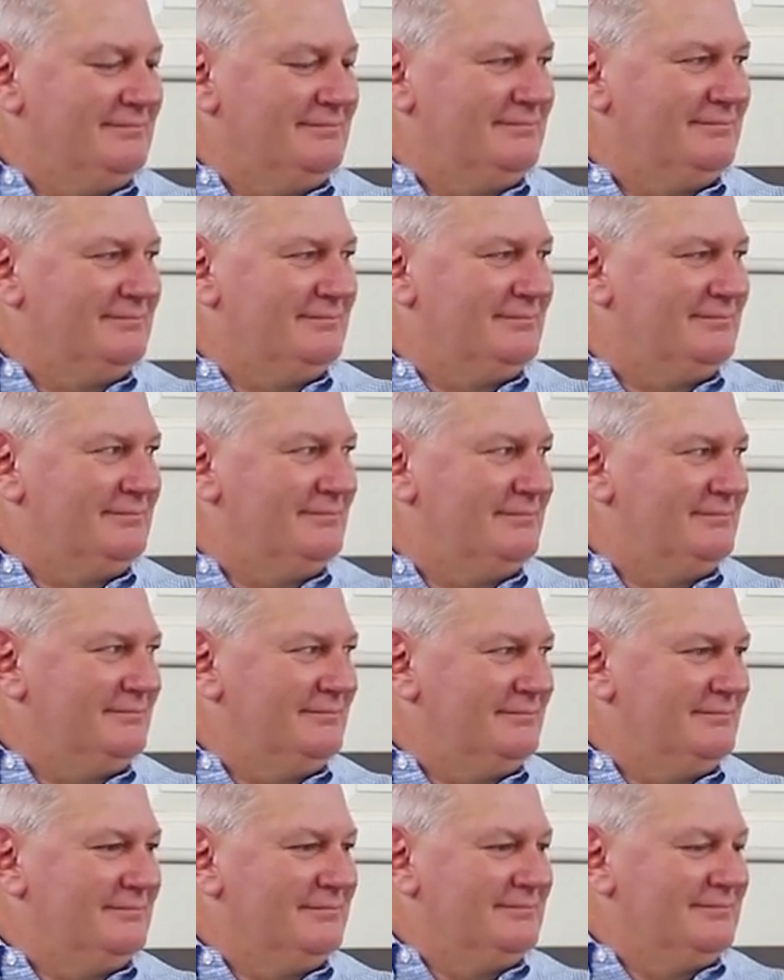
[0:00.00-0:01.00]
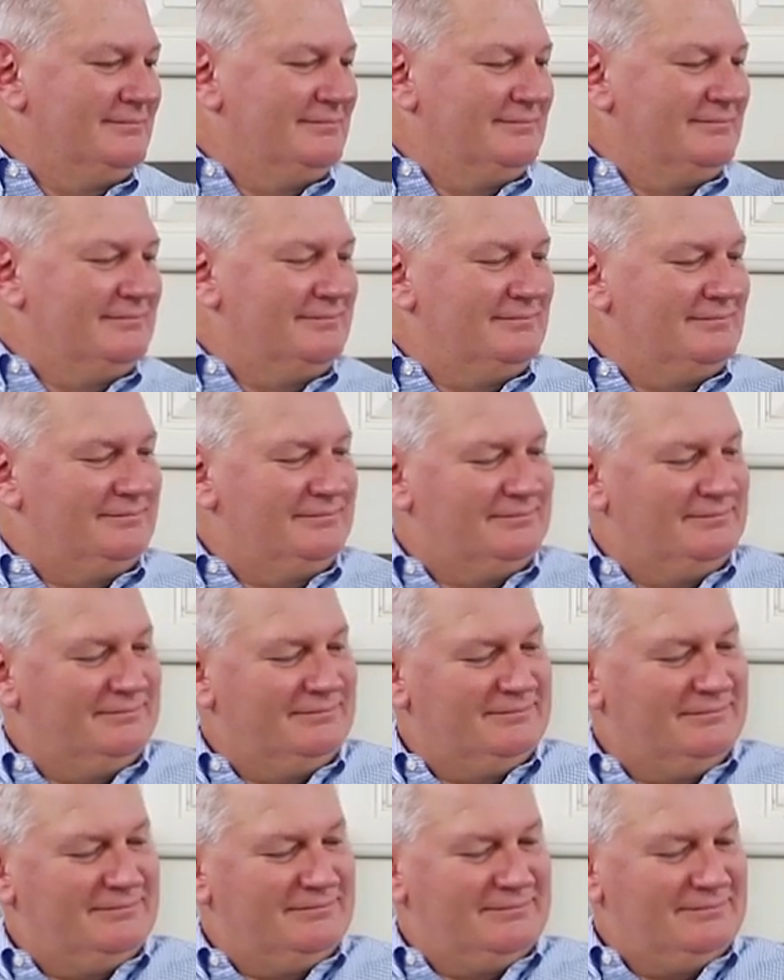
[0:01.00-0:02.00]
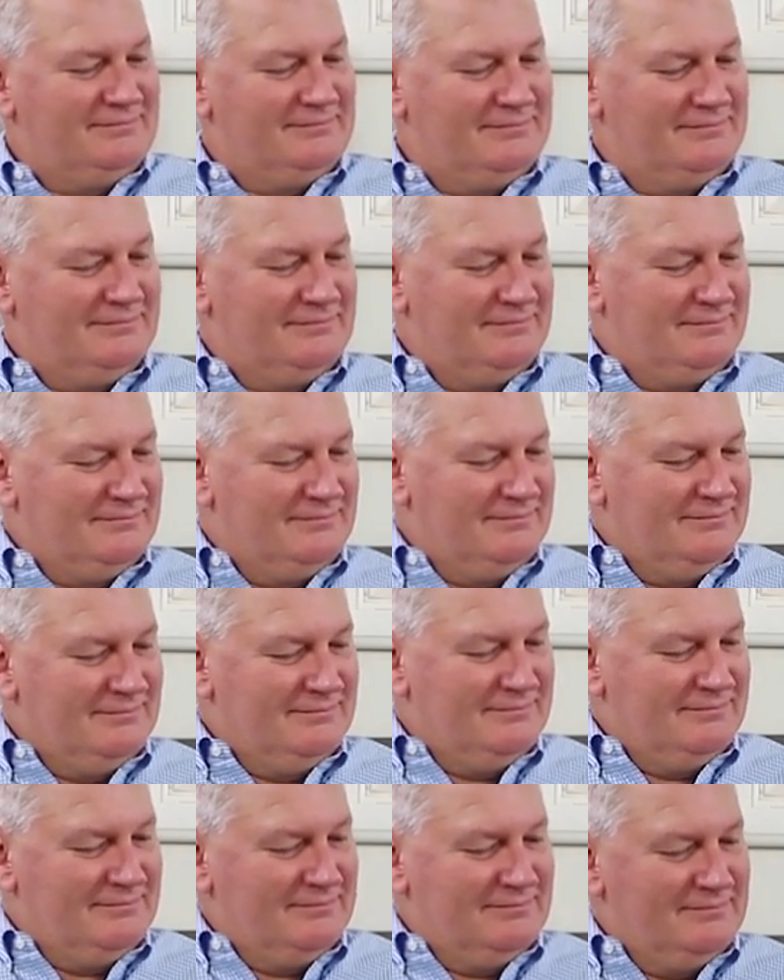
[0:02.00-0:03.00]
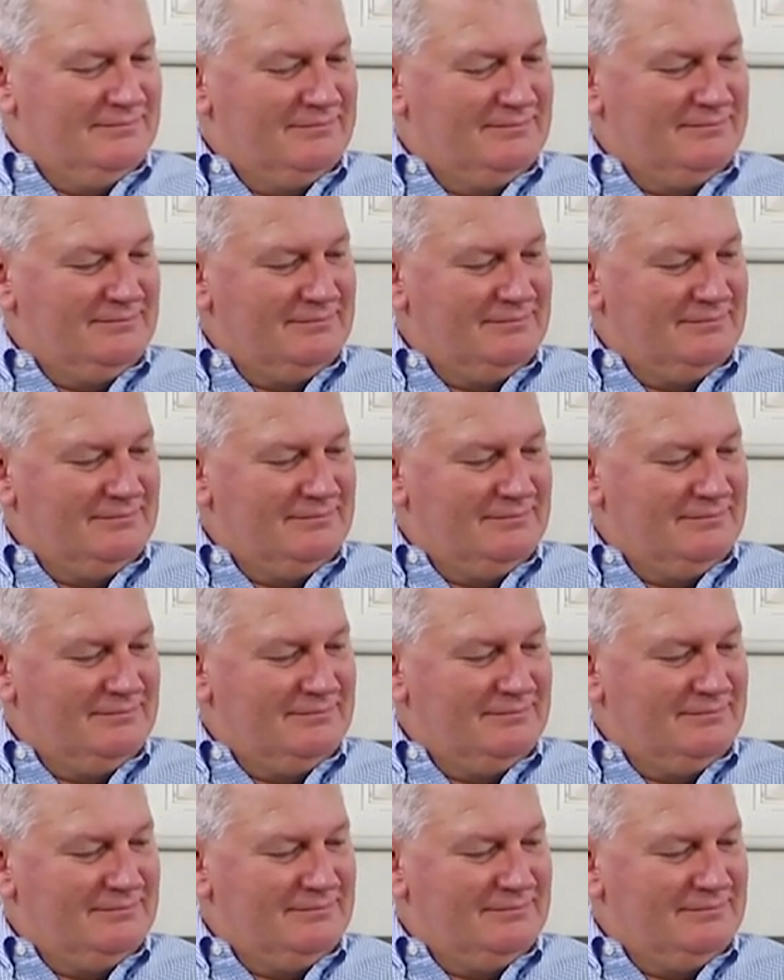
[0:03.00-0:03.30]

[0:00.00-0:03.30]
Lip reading: This person isn't speaking.